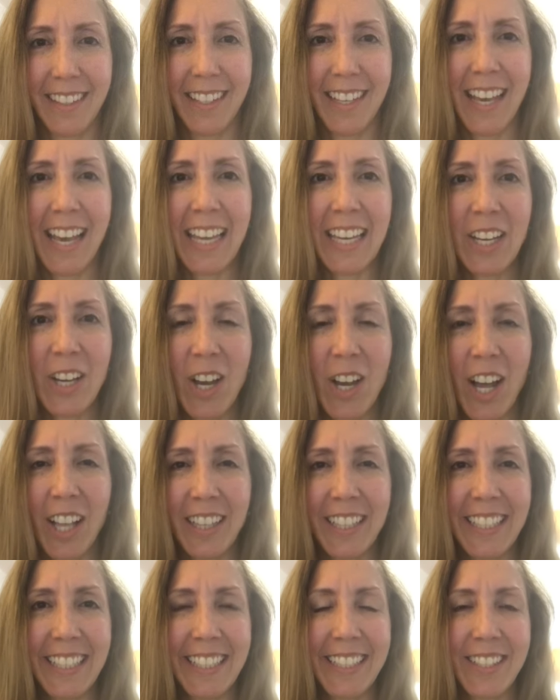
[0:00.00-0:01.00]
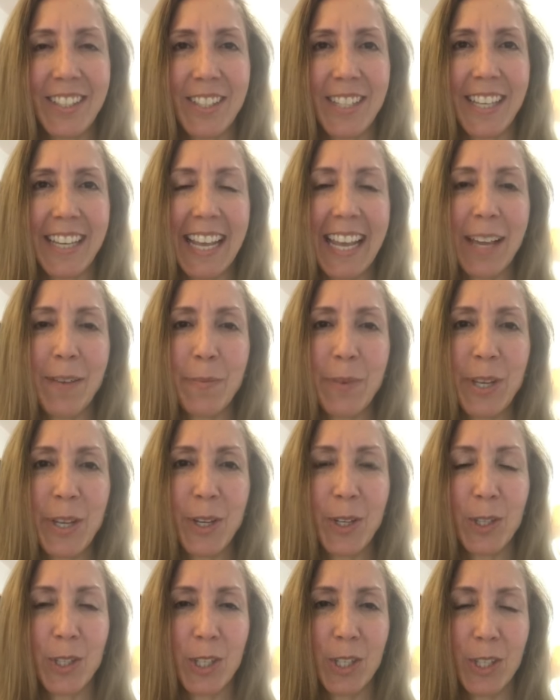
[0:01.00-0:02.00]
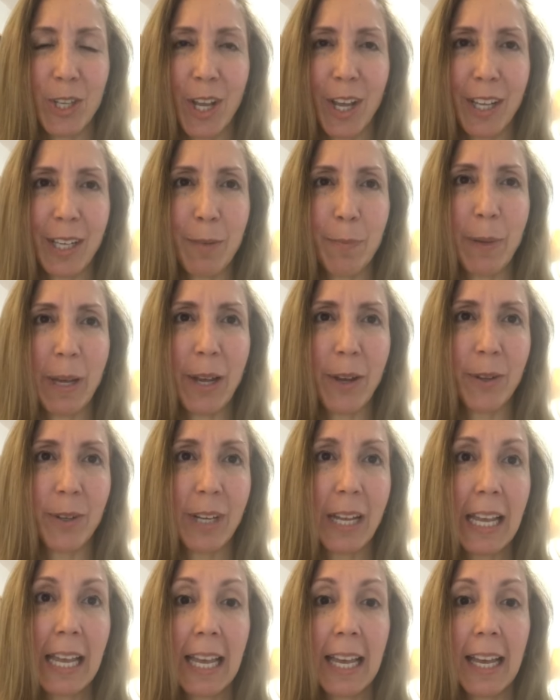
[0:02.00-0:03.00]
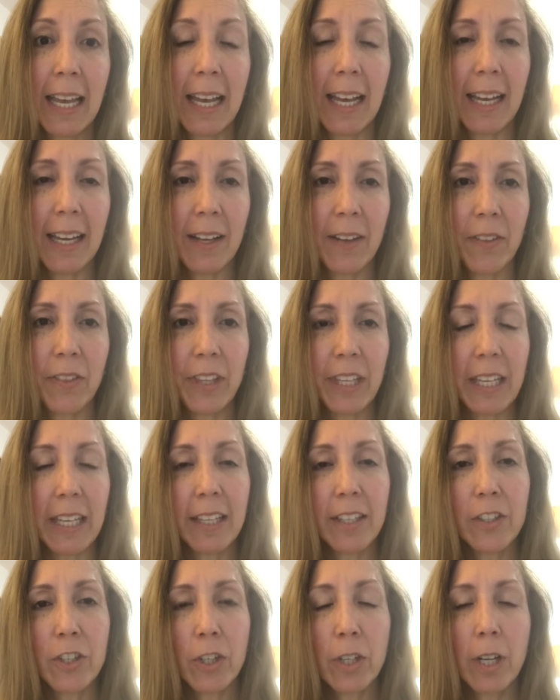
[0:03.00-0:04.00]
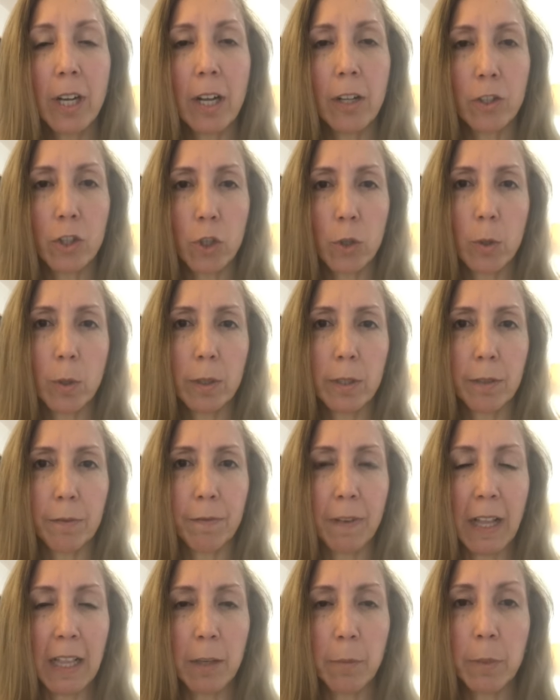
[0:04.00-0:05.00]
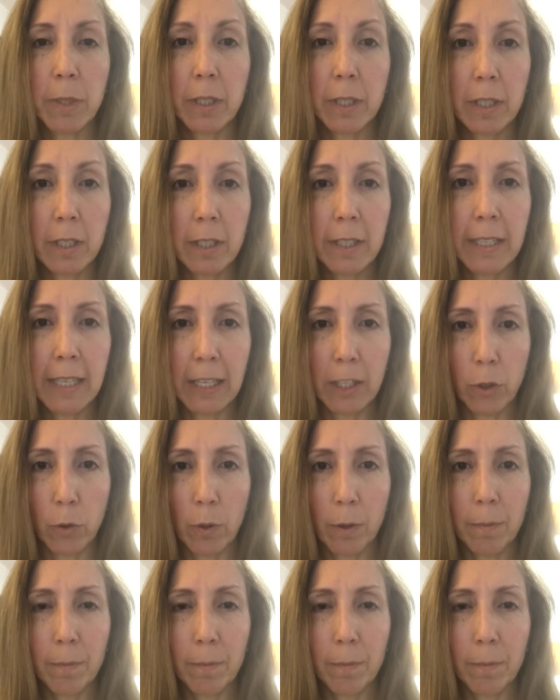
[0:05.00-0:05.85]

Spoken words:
colleagues. Today I'm here to talk about the Intercultural Development Continuum